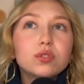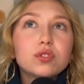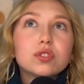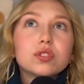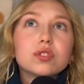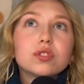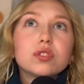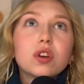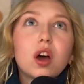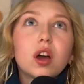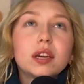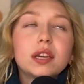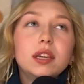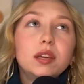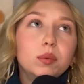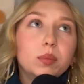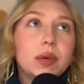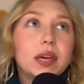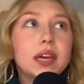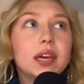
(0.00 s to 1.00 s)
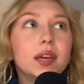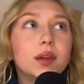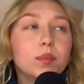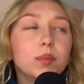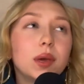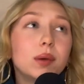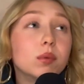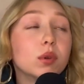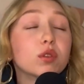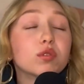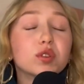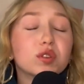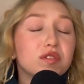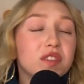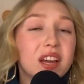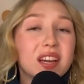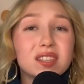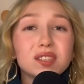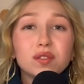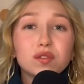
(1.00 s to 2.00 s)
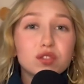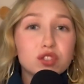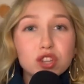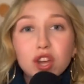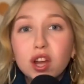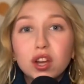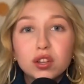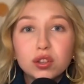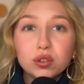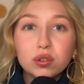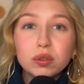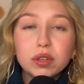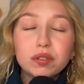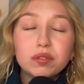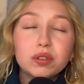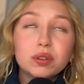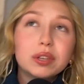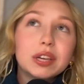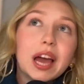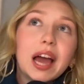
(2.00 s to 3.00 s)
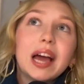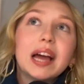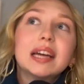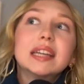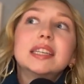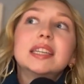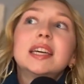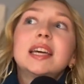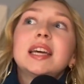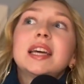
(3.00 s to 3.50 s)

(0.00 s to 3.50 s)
to start keeping maybe a reflective journal if you can.